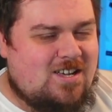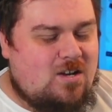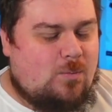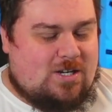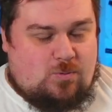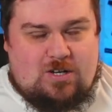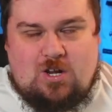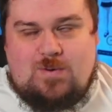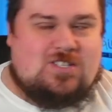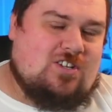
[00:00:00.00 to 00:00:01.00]
which we
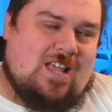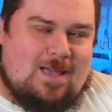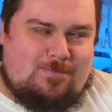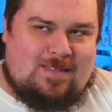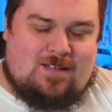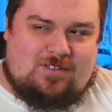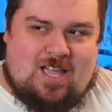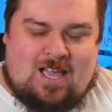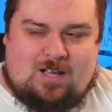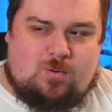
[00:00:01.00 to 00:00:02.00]
know isn't going to happen now that
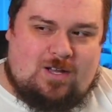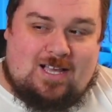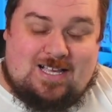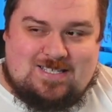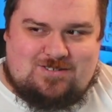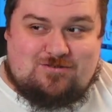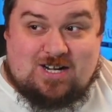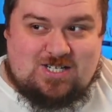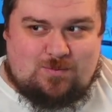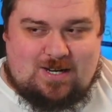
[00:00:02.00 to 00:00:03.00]
Aqua has
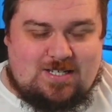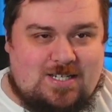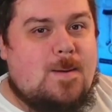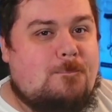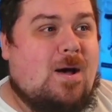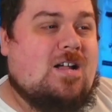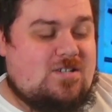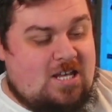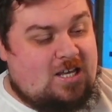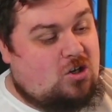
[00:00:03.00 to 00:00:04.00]
graduated. But
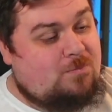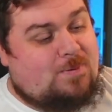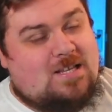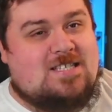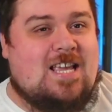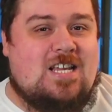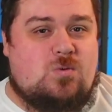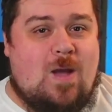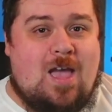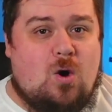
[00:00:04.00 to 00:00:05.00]
it could be a stage
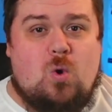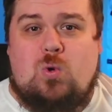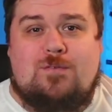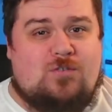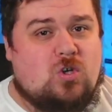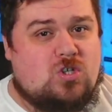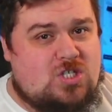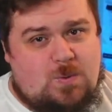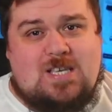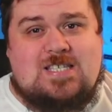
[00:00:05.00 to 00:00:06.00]
where all of your
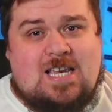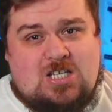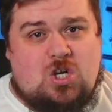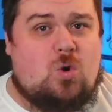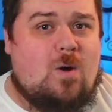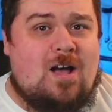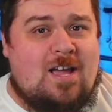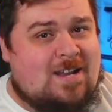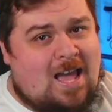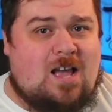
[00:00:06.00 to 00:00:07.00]
Suisei, Towa,
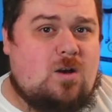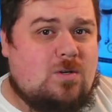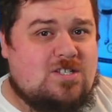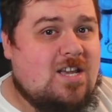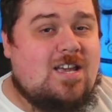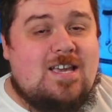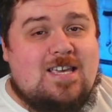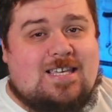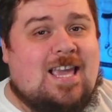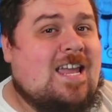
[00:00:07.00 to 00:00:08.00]
and Aquas
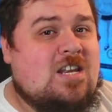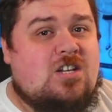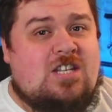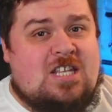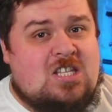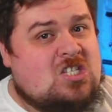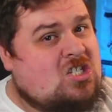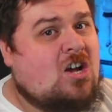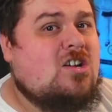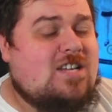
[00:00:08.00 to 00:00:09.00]
gain the
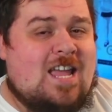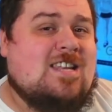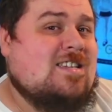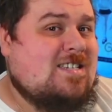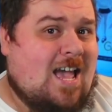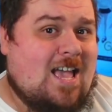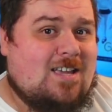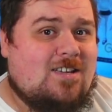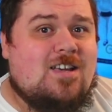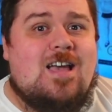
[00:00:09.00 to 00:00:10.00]
Start End tag,
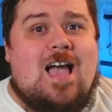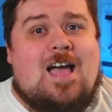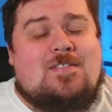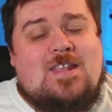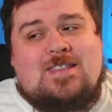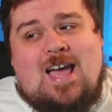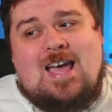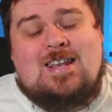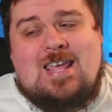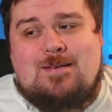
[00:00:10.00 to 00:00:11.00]
and then that
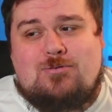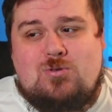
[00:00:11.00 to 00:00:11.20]
enables